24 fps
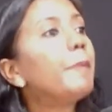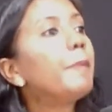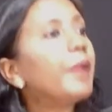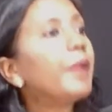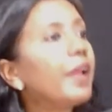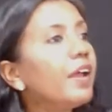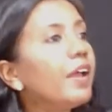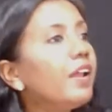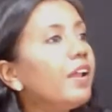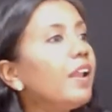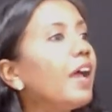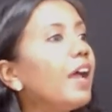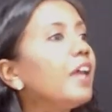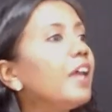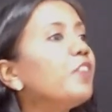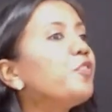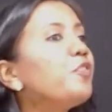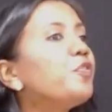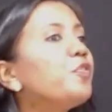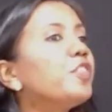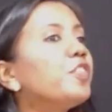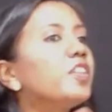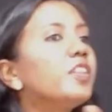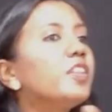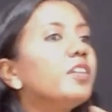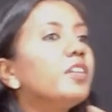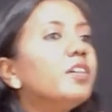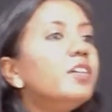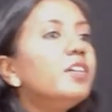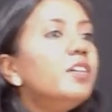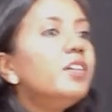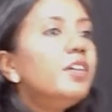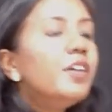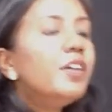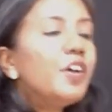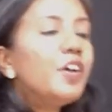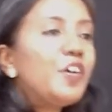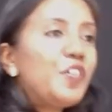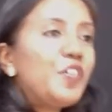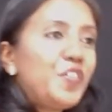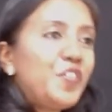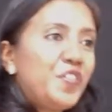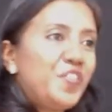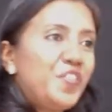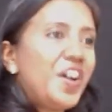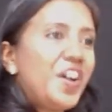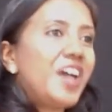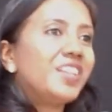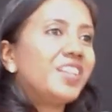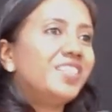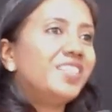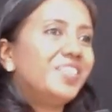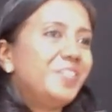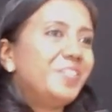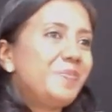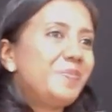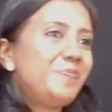prayer life with the Father.